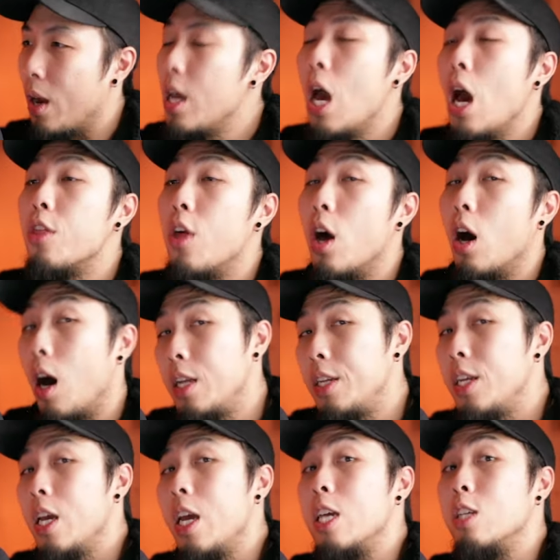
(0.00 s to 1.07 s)
right? The hunt
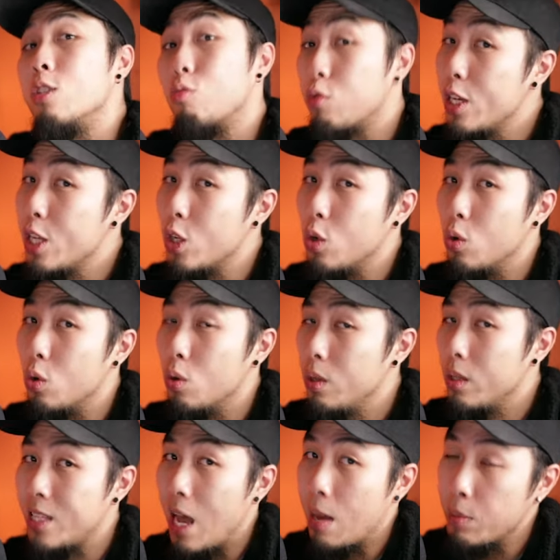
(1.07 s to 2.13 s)
is really cool,
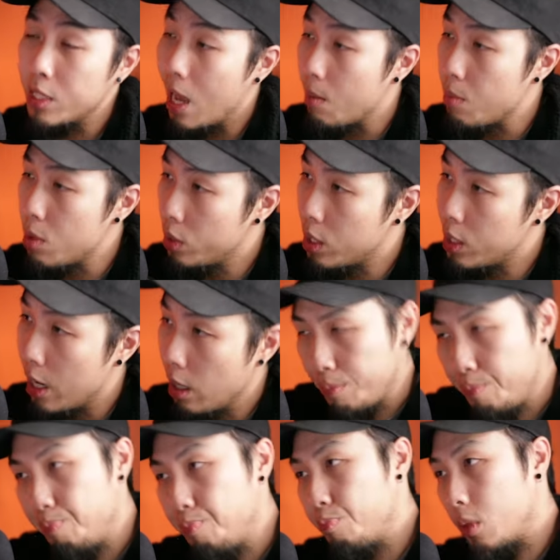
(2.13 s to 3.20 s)
stabby stabby with the tail.
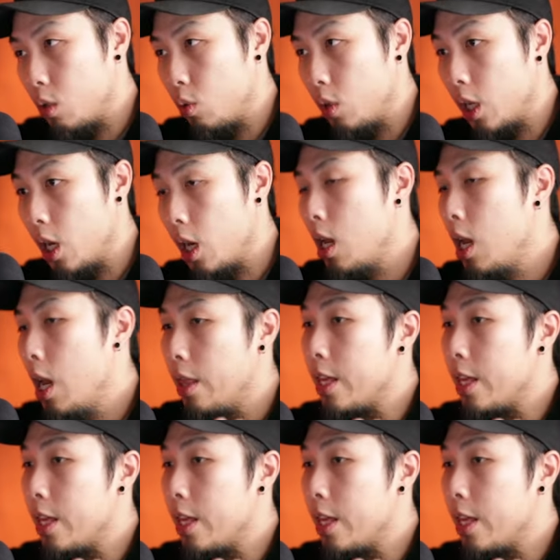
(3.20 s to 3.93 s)
It's really good.